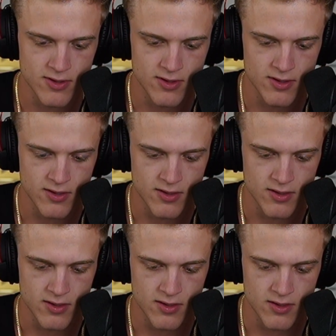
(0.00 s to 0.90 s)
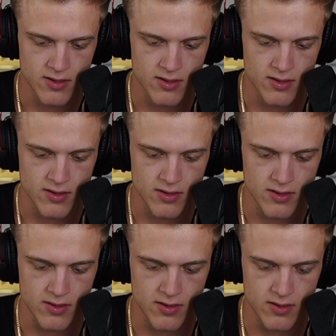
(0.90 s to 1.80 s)

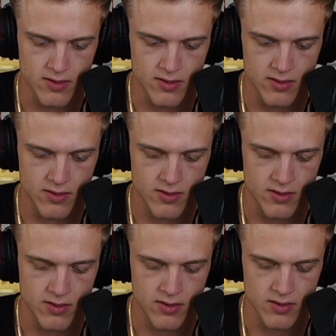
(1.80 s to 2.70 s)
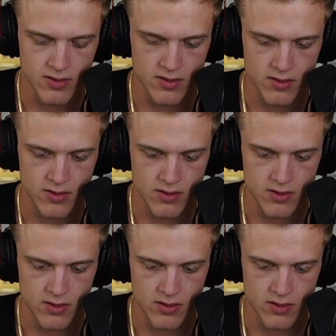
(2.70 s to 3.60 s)

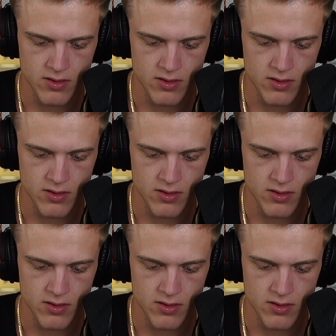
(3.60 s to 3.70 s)
[no speech]